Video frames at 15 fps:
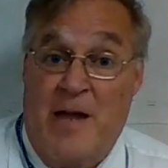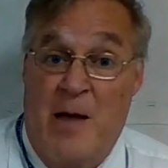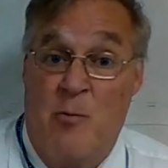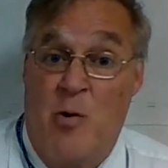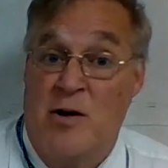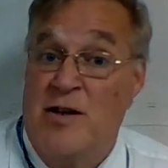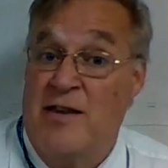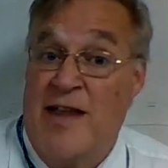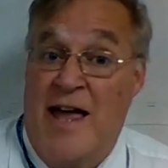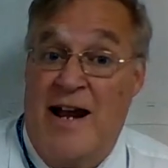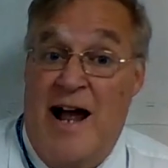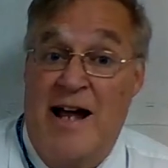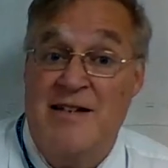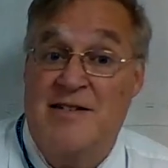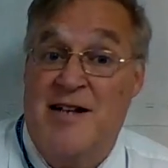And where did that
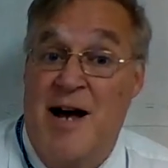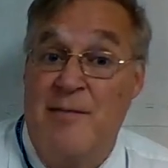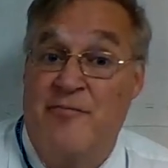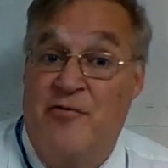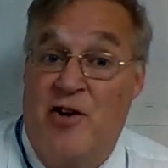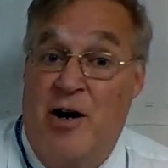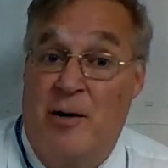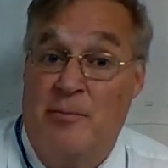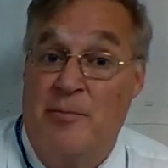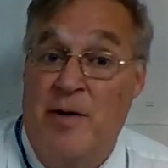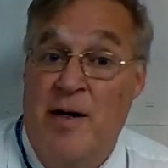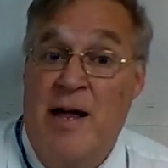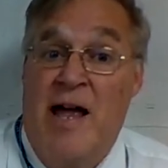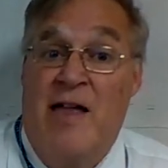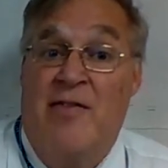ice come from?
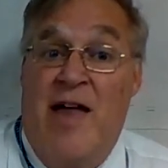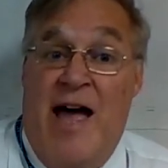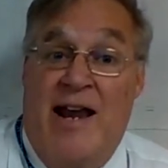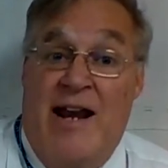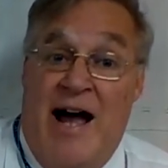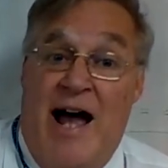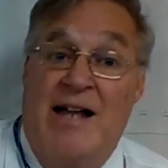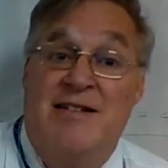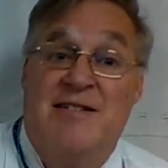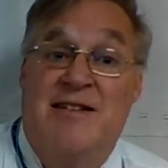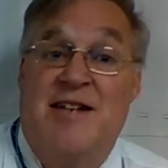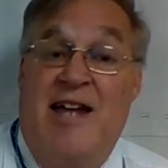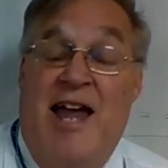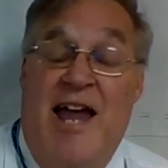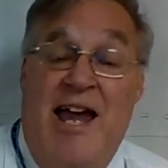That ice
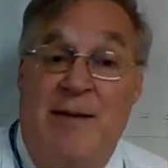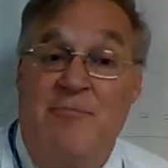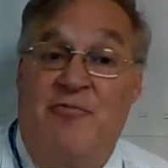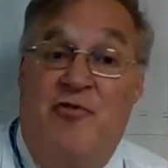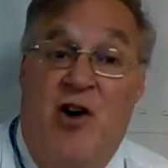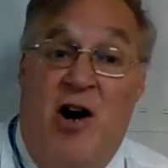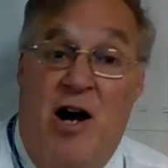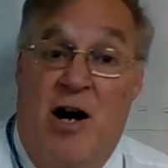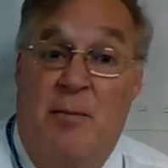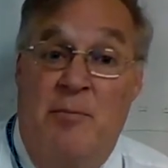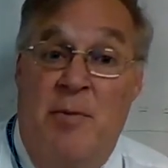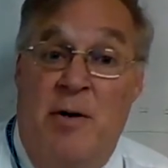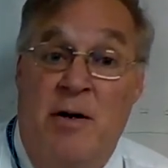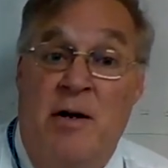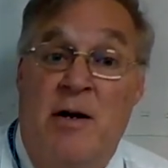came
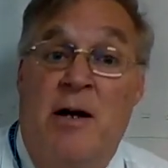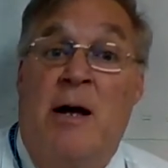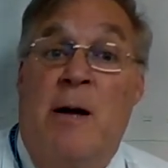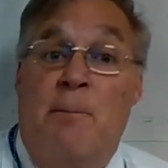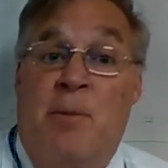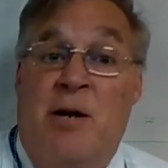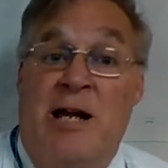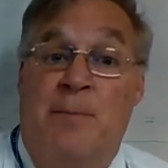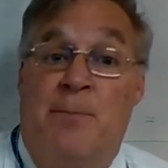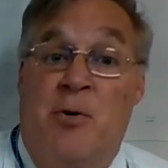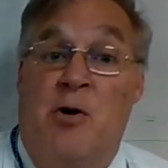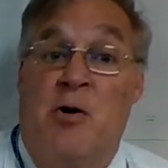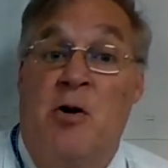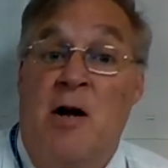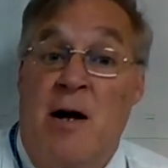from
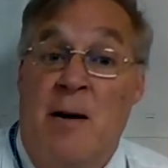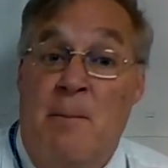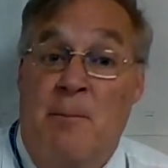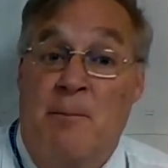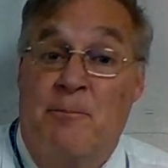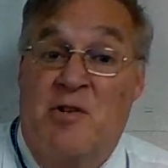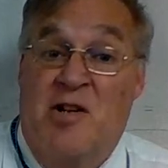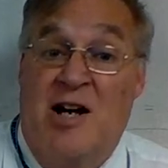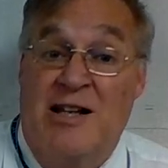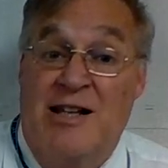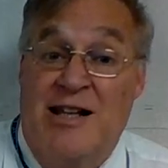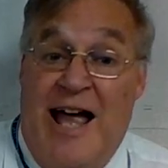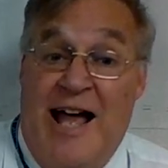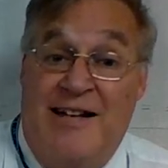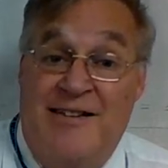people
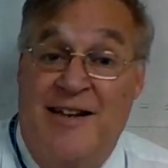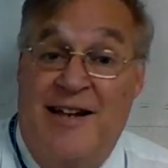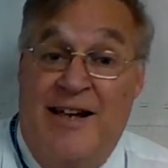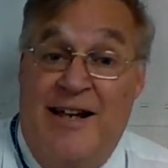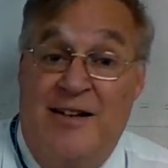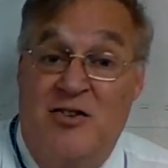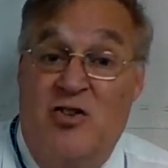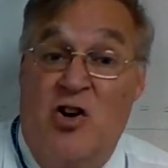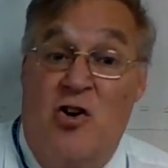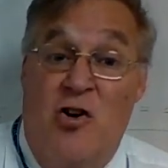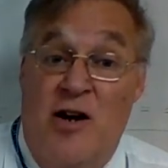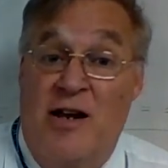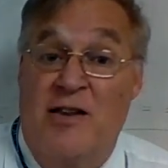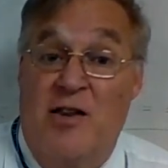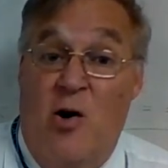collecting it
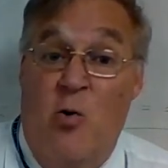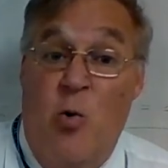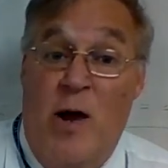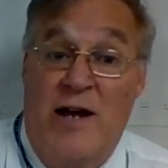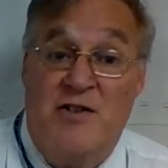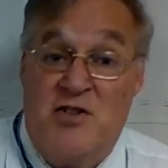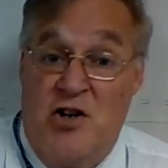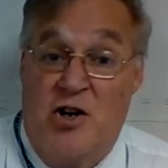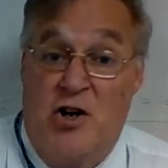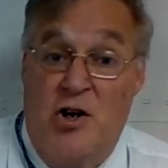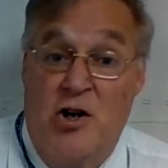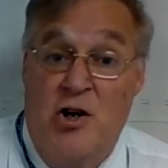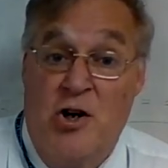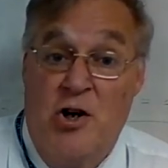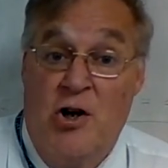during the
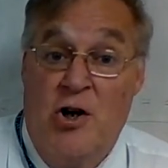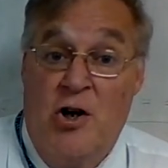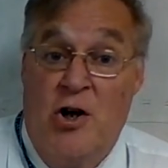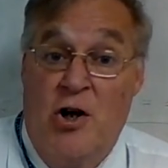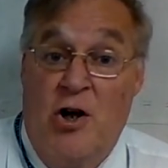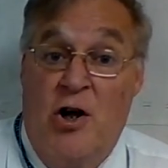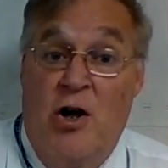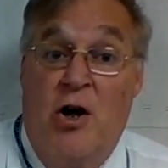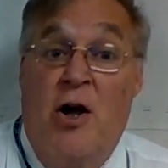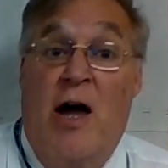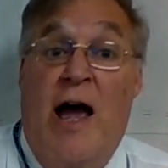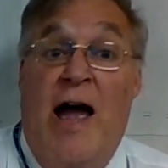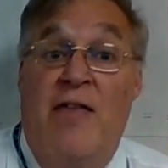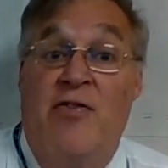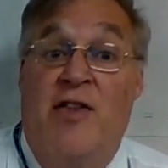winter
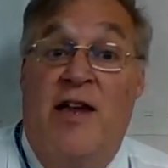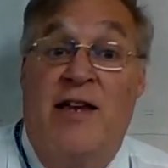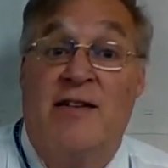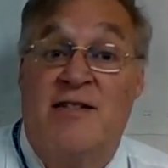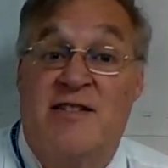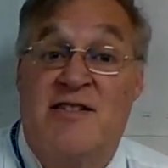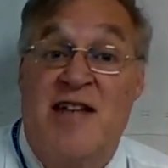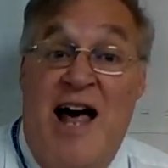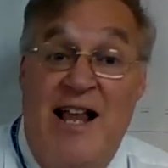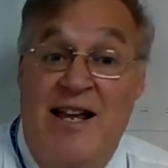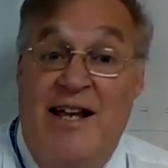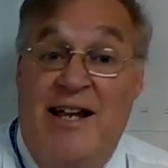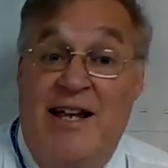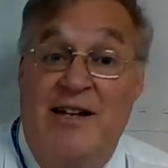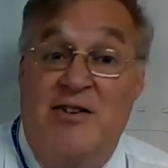and then
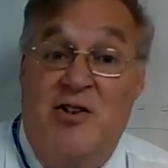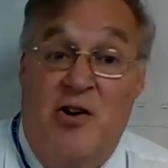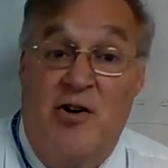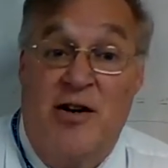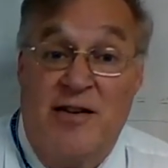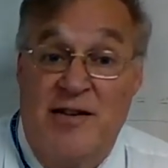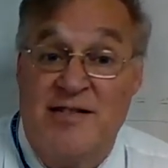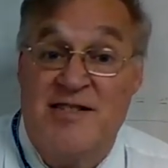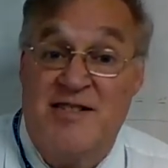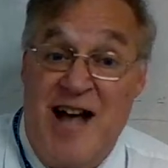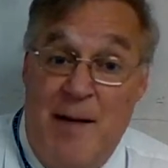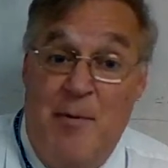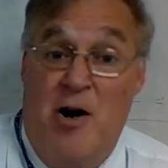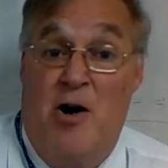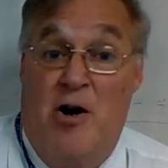selling it during the
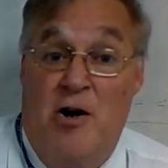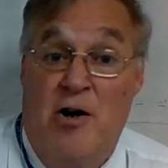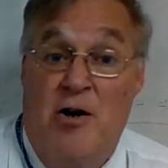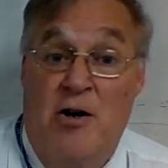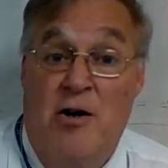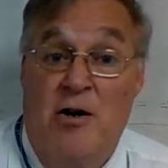summer.